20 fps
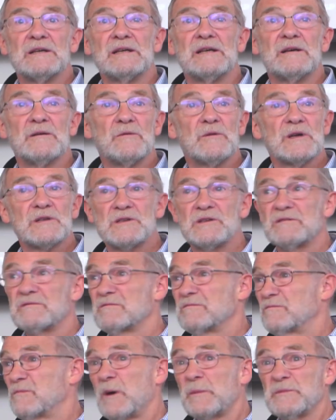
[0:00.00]
it
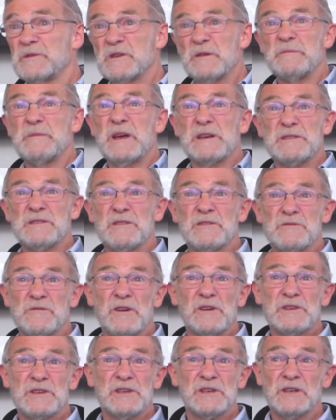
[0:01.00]
wasn't weapons of mass
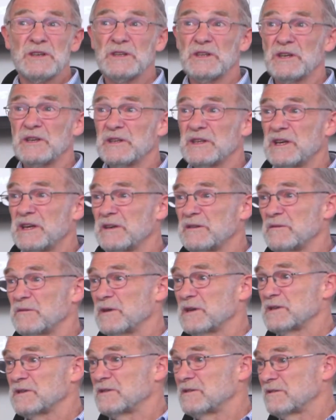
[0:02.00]
destruction, clearly. It
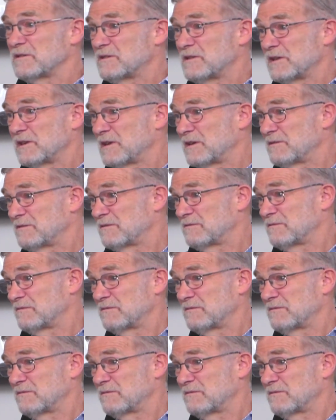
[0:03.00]
wasn't uh,